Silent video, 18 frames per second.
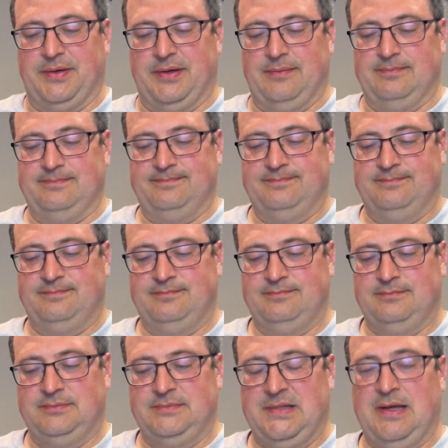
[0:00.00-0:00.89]
but
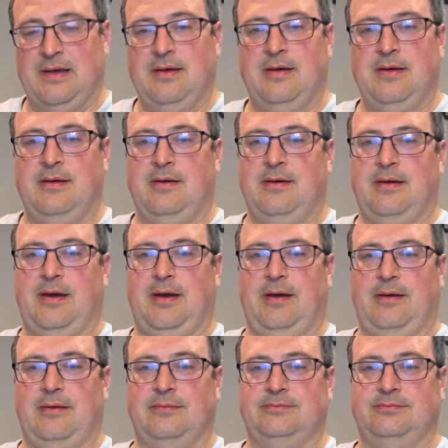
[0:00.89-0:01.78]

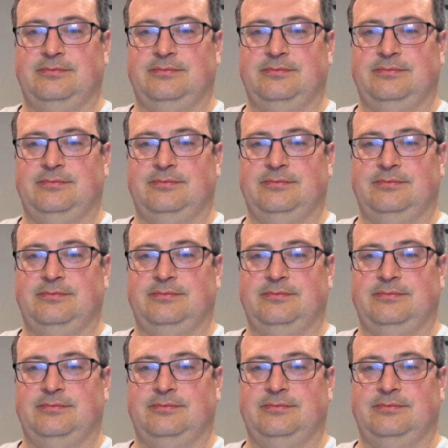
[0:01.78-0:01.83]
hey,